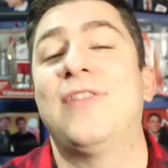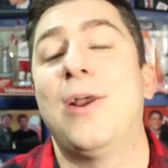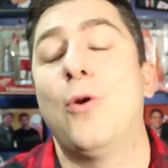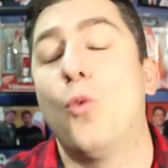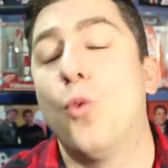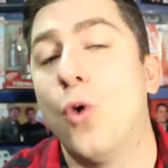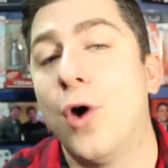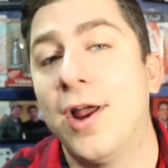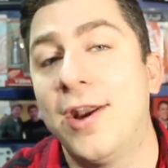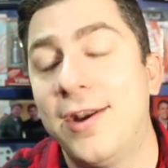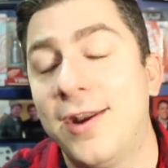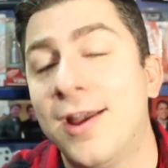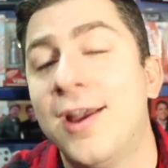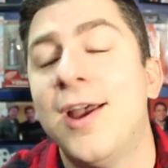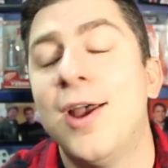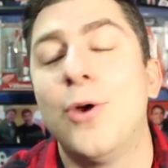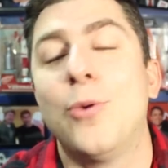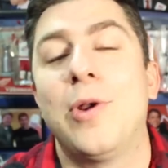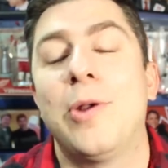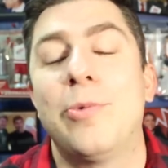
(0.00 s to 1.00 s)
if they won,
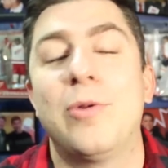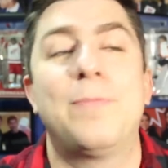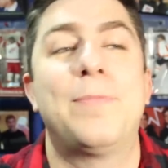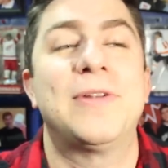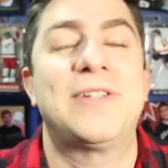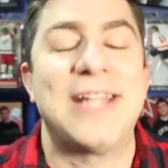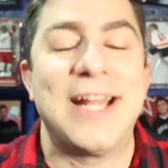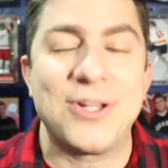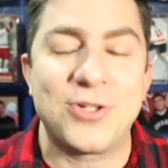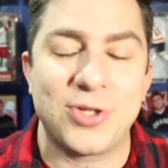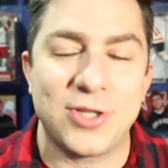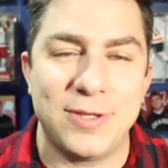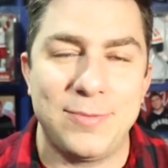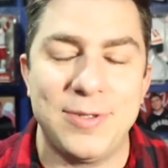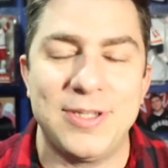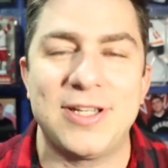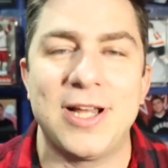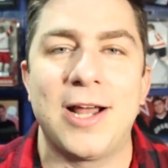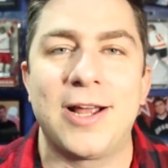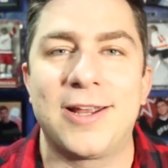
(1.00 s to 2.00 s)
we would potentially
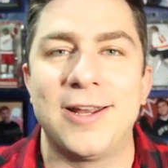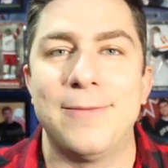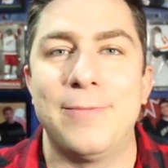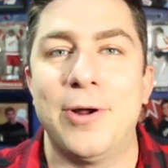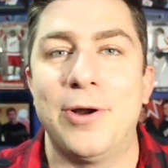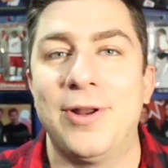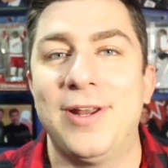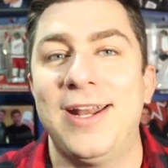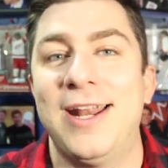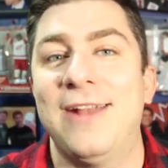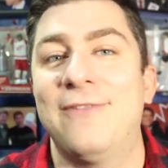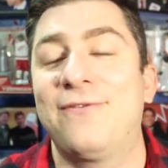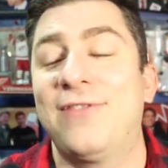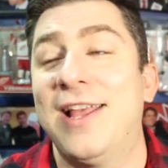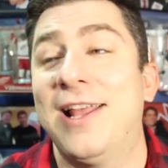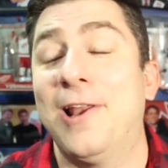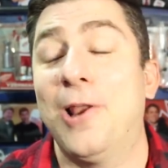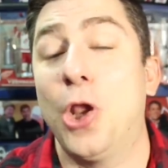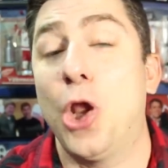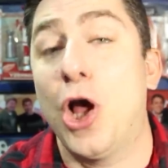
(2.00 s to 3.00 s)
be talking about it if
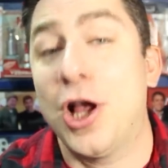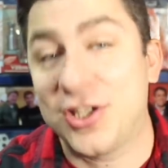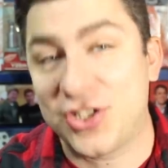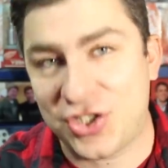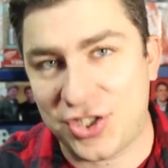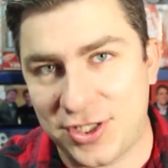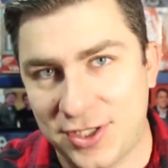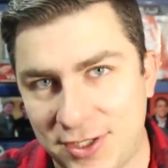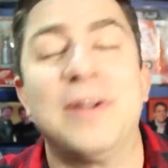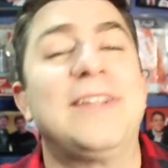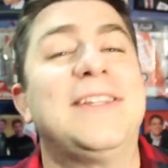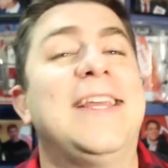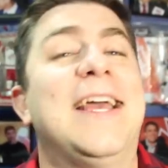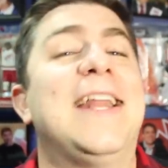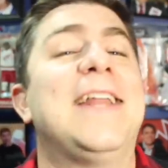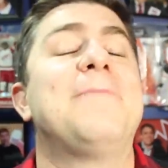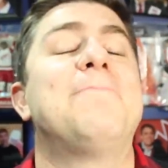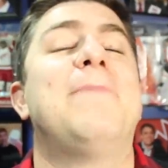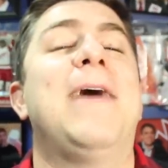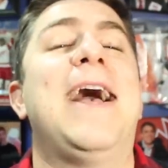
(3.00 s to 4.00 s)
they lost. But
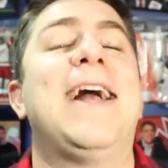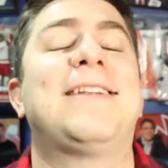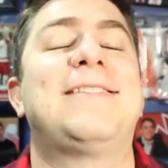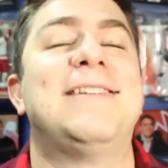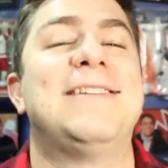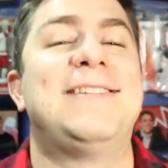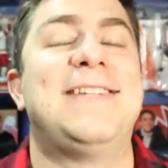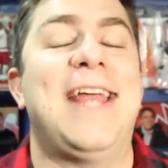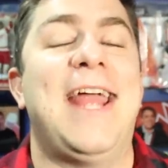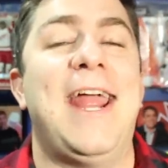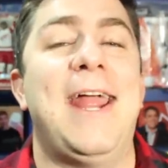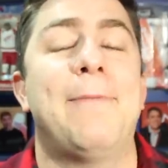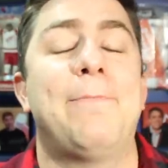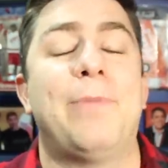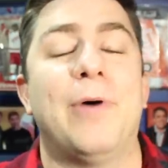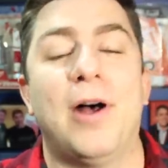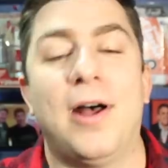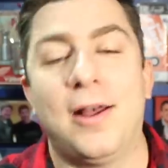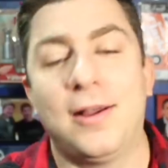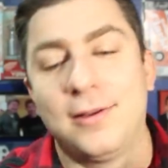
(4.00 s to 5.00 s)
getting back to
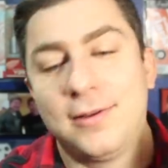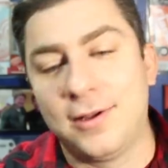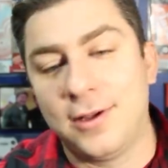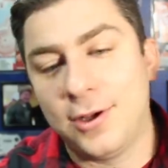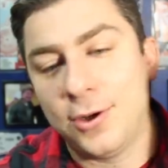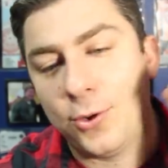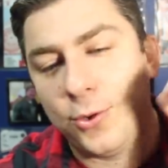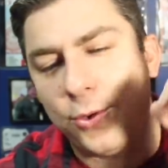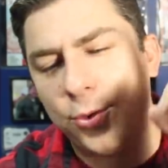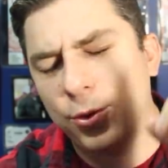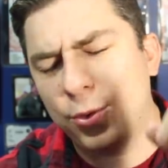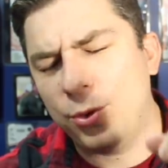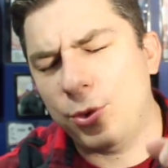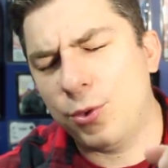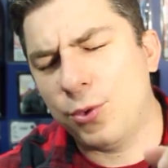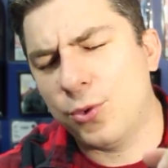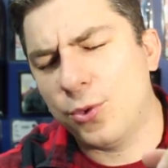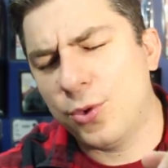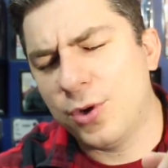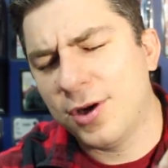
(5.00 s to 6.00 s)
Tampa,
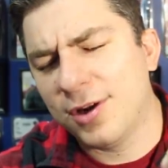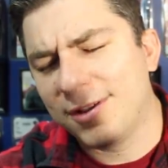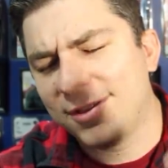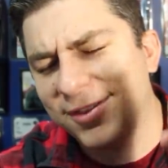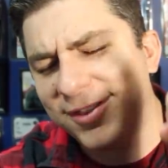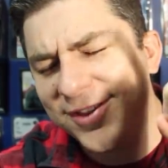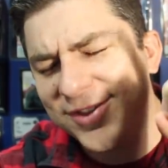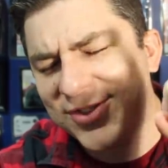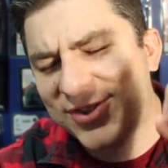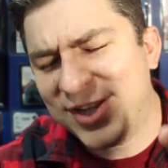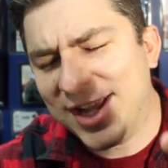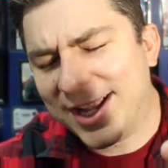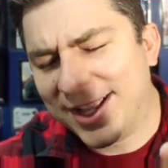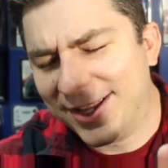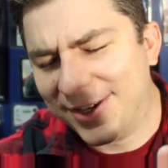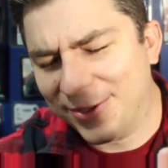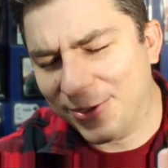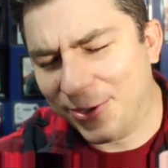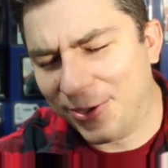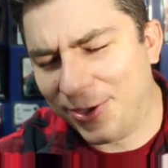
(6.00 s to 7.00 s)
ooh, the second